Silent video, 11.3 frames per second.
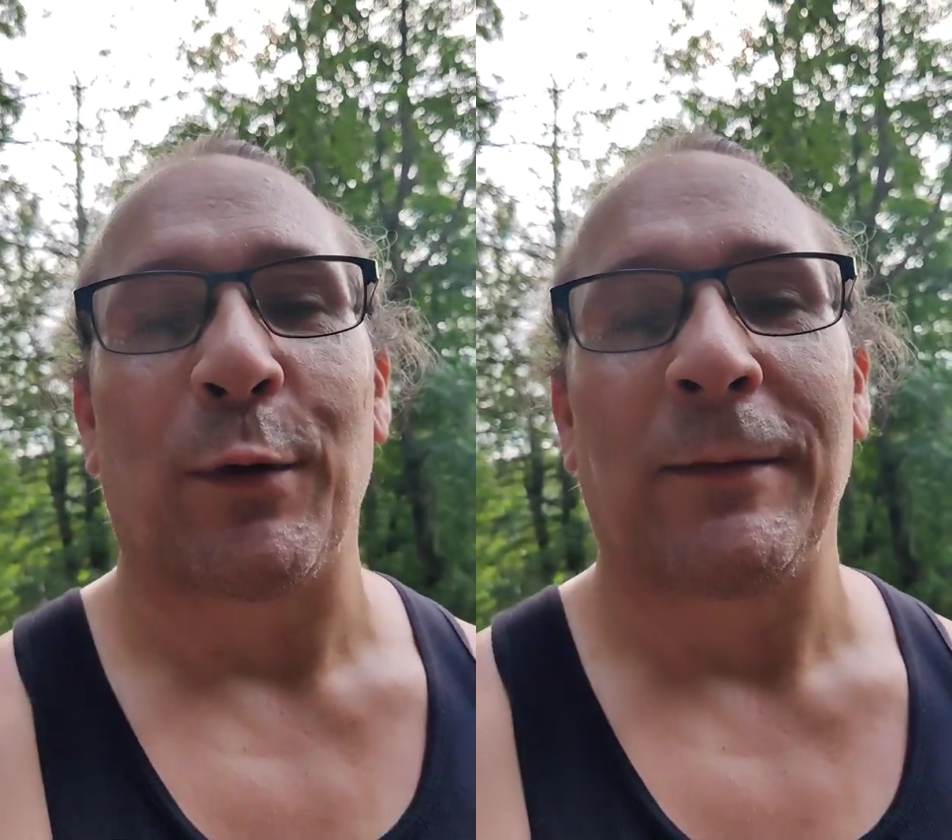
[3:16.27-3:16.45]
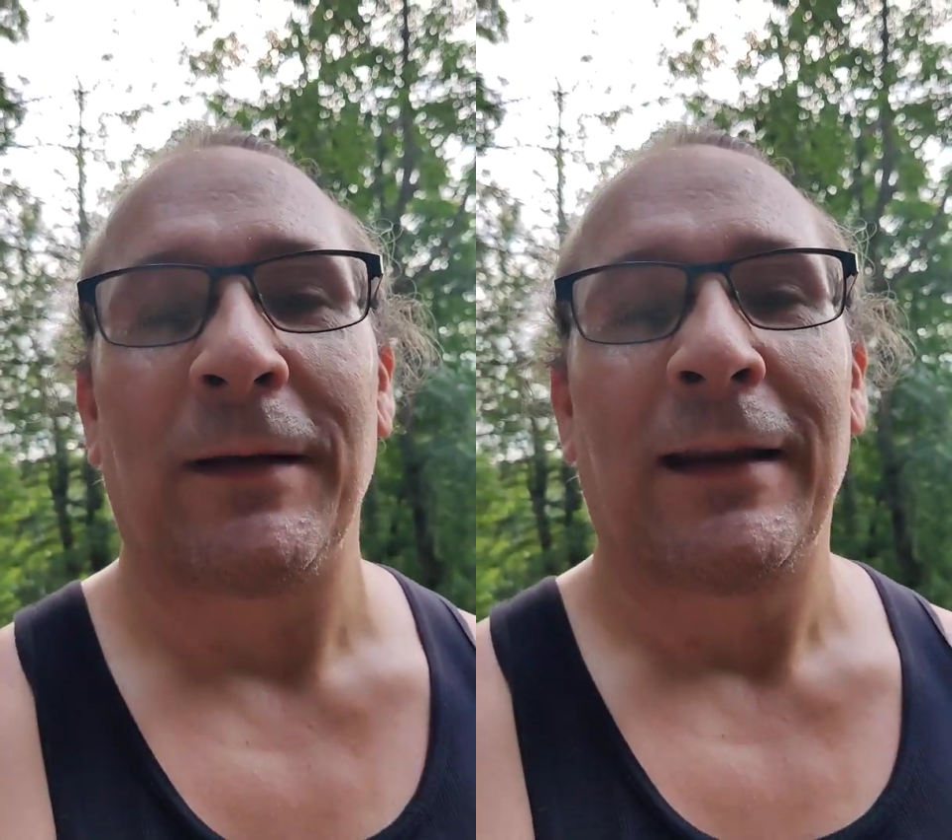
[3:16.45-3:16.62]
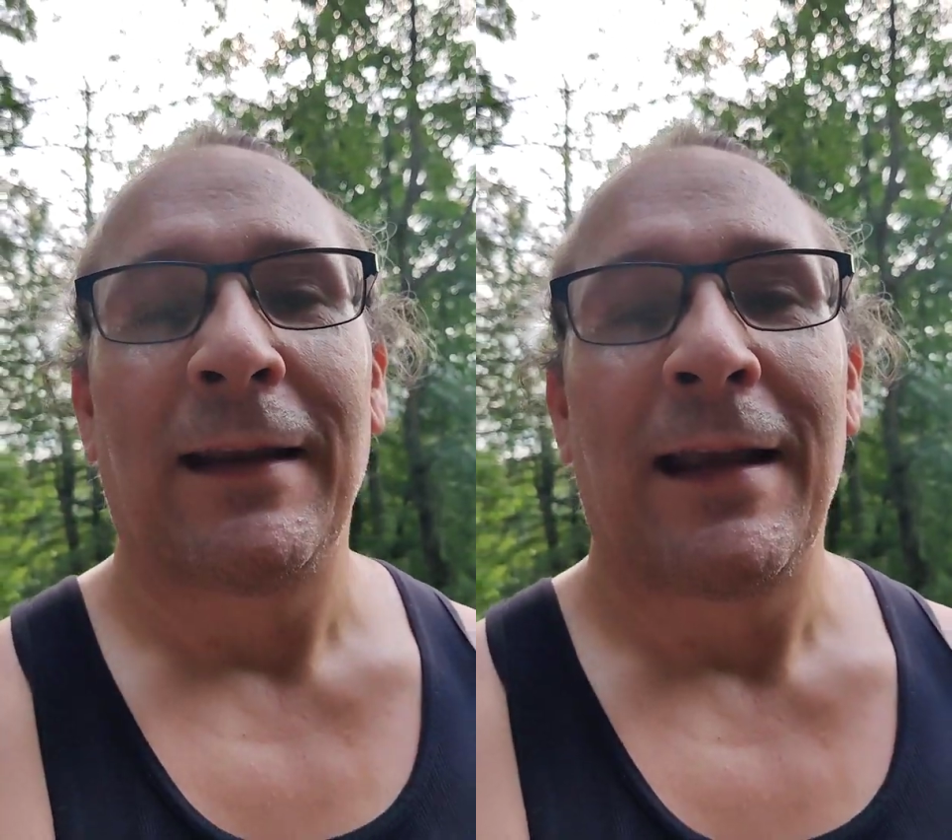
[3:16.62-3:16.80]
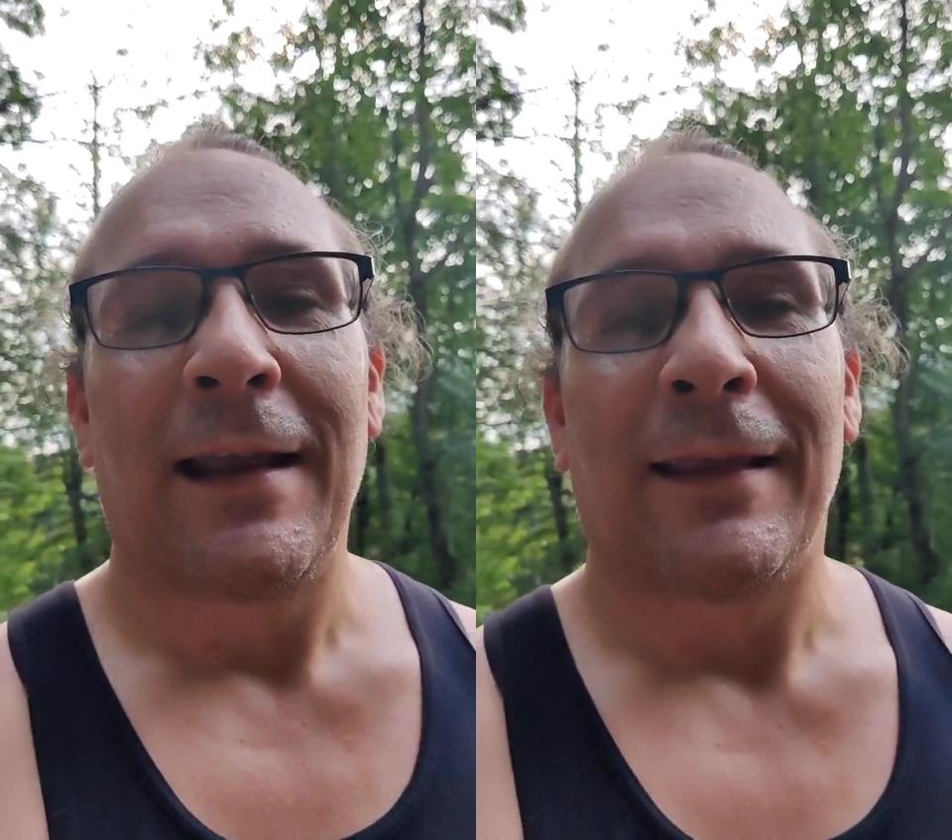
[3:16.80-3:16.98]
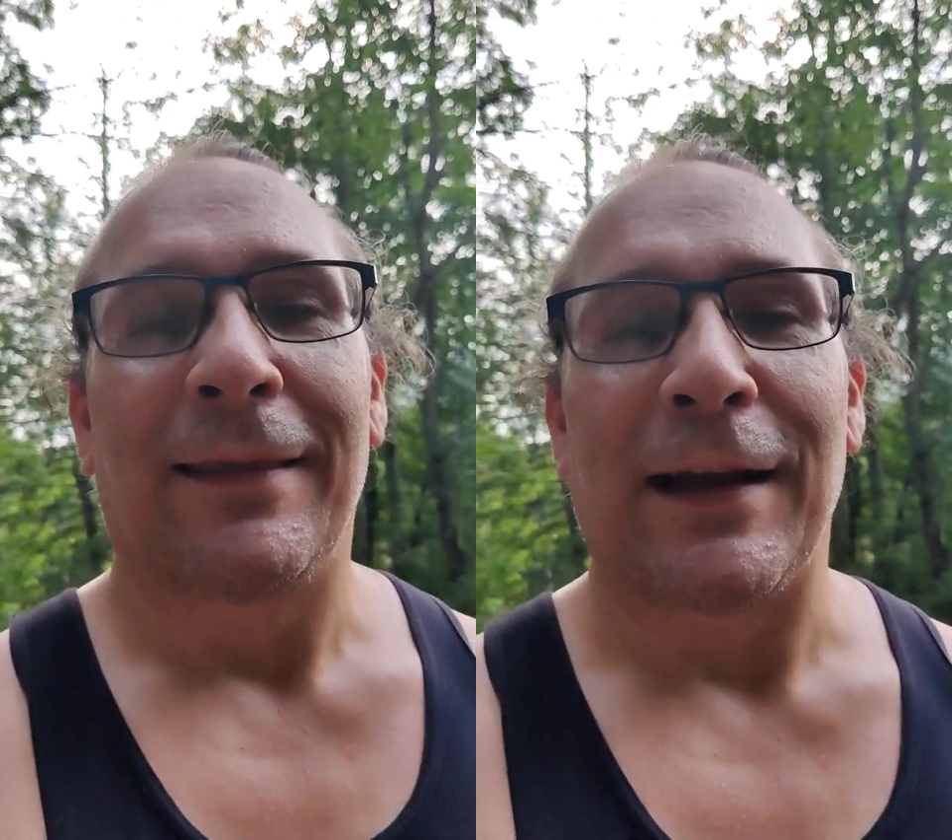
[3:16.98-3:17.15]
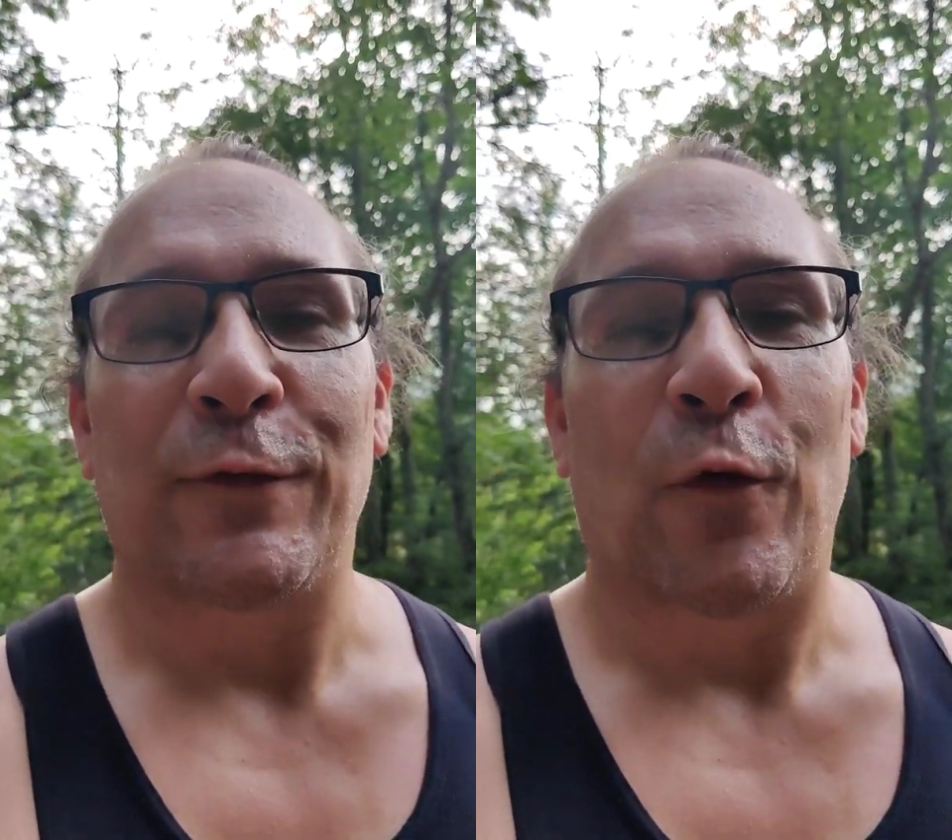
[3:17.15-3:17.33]
one.
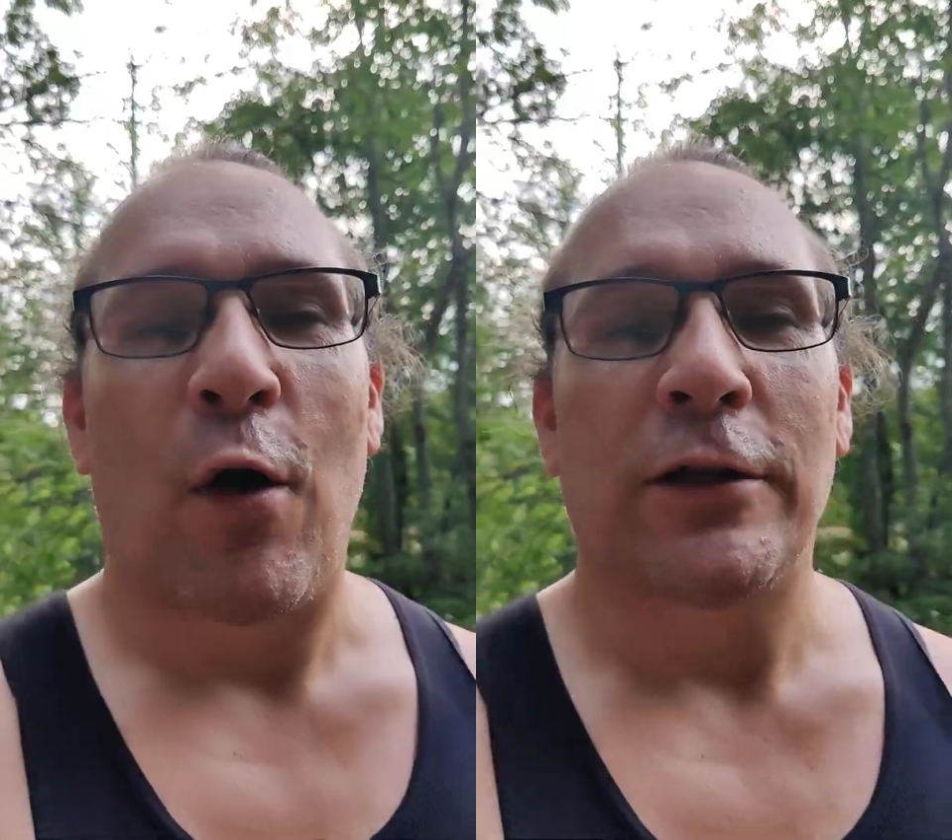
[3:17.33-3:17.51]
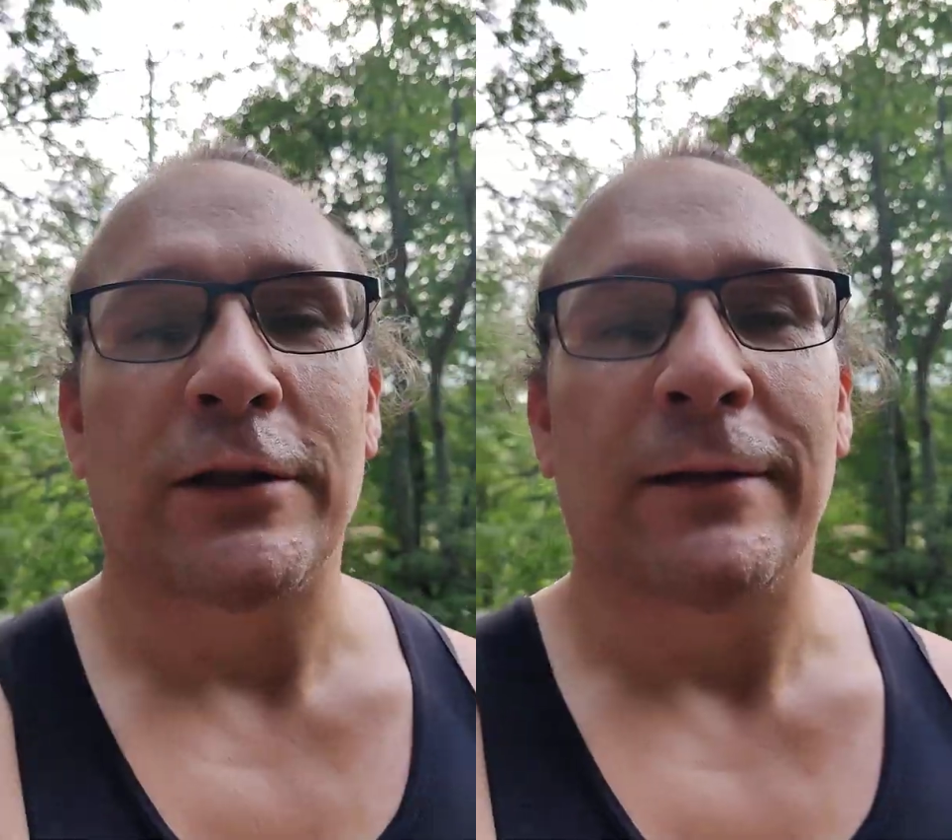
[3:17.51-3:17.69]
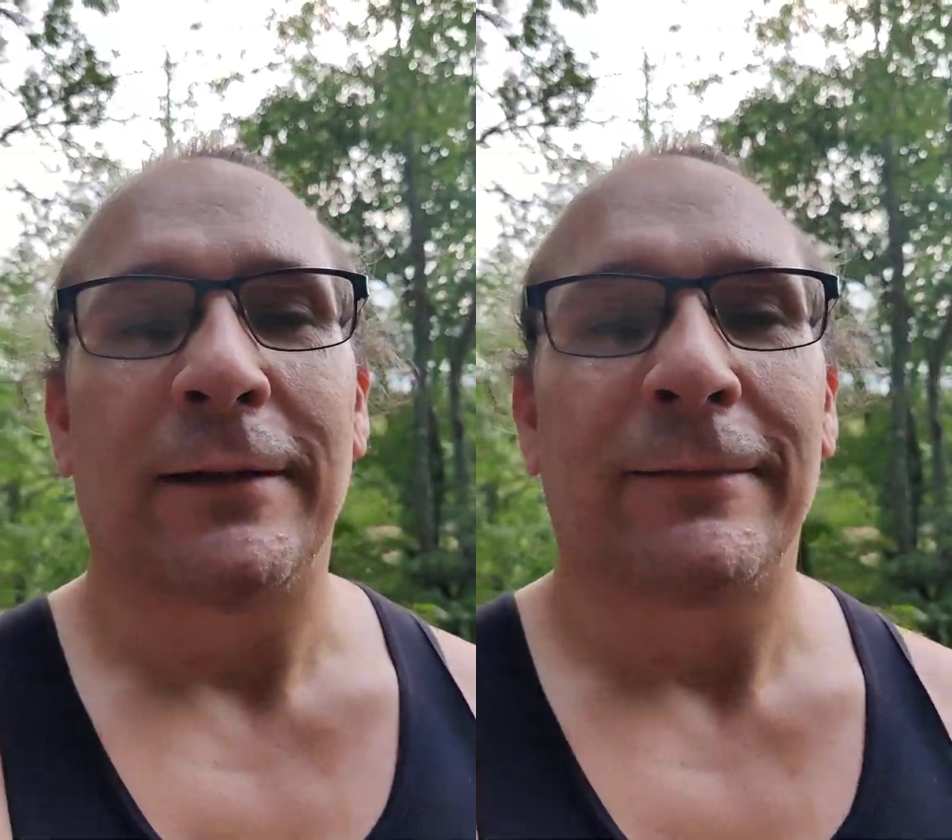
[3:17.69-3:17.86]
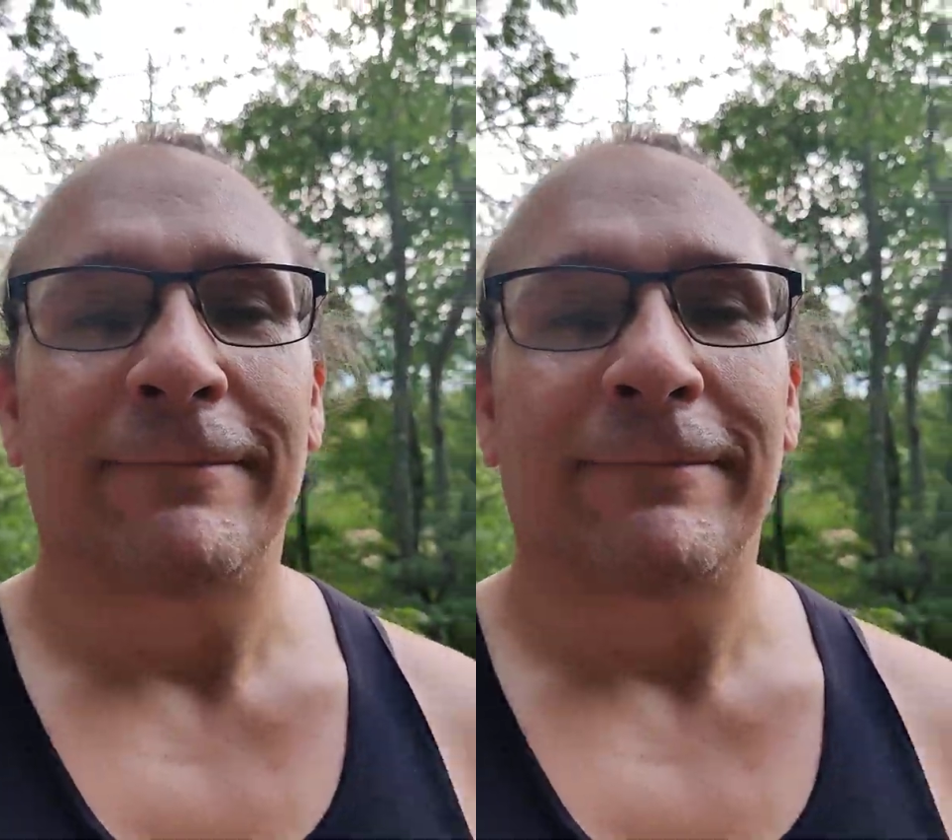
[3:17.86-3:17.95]
Thanks for watching.